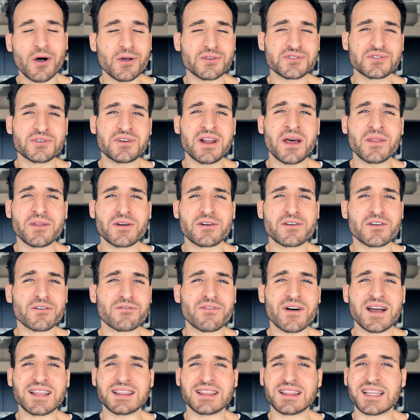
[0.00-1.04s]
Also down there, you'll
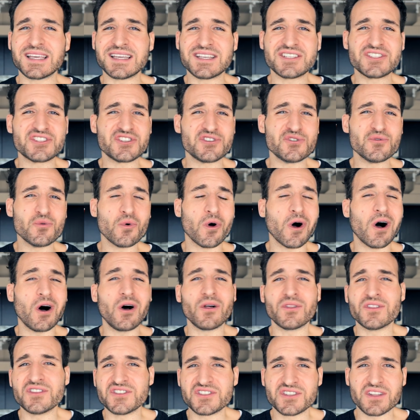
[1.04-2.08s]
find links to all
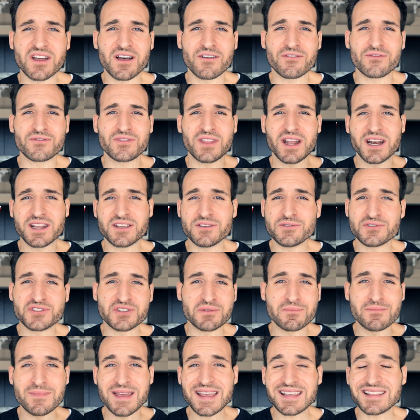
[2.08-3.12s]
the stuff that I used
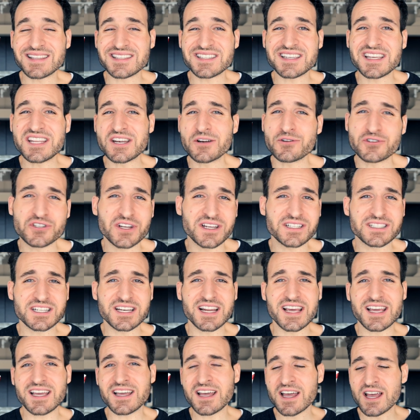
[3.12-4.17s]
to make this keto shake
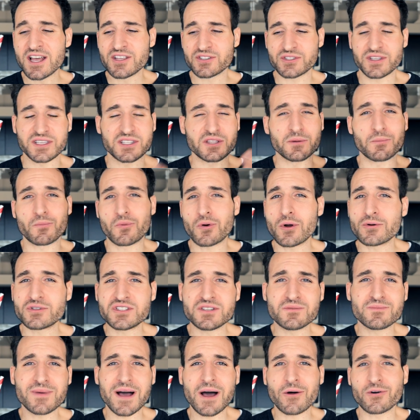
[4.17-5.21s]
today. So like the
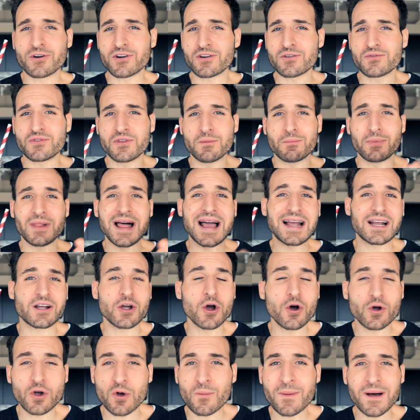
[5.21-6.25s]
protein powder, the black
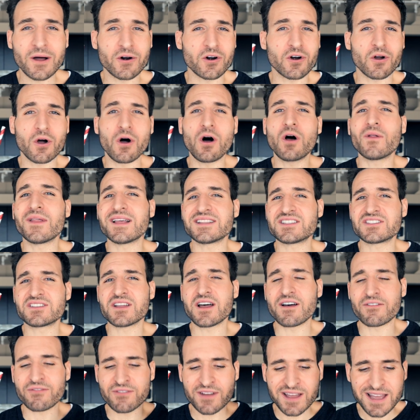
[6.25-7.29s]
cocoa powder, all that
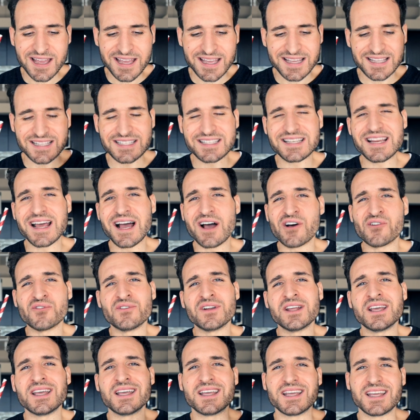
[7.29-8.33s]
stuff is
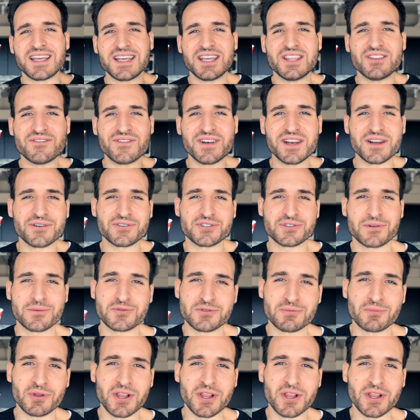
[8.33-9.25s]
down in the video description